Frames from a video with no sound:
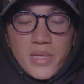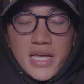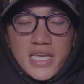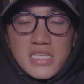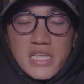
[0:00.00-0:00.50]

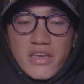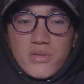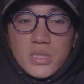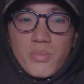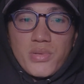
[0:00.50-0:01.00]
I guess like
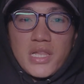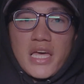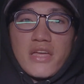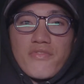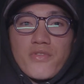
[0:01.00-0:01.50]
the
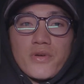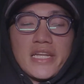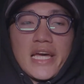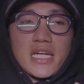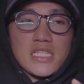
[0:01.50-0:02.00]
plan for
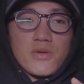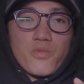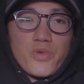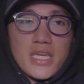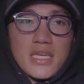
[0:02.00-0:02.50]
next
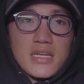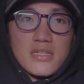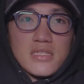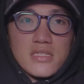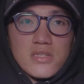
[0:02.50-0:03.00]
week
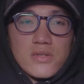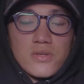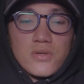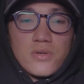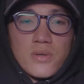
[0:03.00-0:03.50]
is
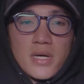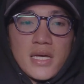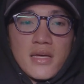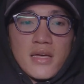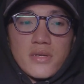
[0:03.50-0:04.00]
to
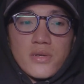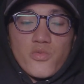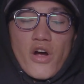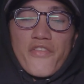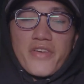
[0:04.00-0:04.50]

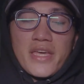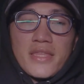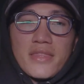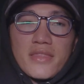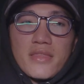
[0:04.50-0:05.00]
rough
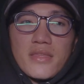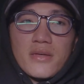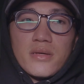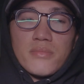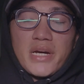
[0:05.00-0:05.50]
in
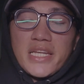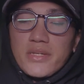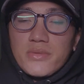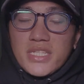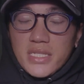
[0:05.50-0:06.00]
the
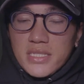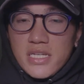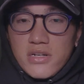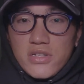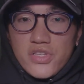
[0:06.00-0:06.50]
minute
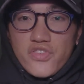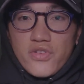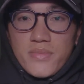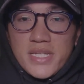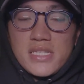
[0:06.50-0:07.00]
details
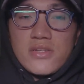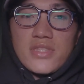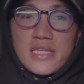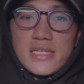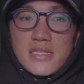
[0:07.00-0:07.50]
for my senior
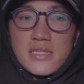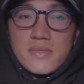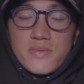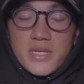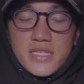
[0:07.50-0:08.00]
thesis,
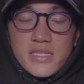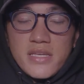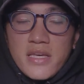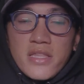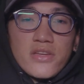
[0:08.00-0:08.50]
because
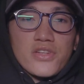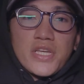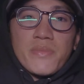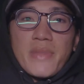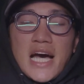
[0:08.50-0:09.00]
there's
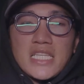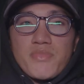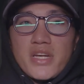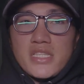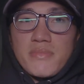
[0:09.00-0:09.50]
some
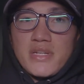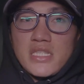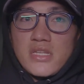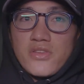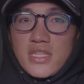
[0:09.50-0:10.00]
aspects in my
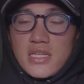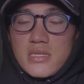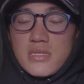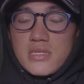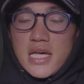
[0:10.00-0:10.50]
senior
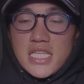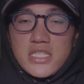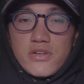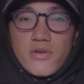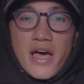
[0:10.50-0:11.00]
thesis that I
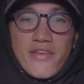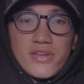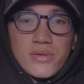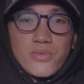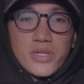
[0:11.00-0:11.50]
still
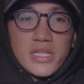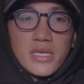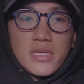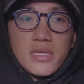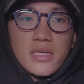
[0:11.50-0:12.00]
haven't
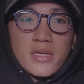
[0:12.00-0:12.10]
really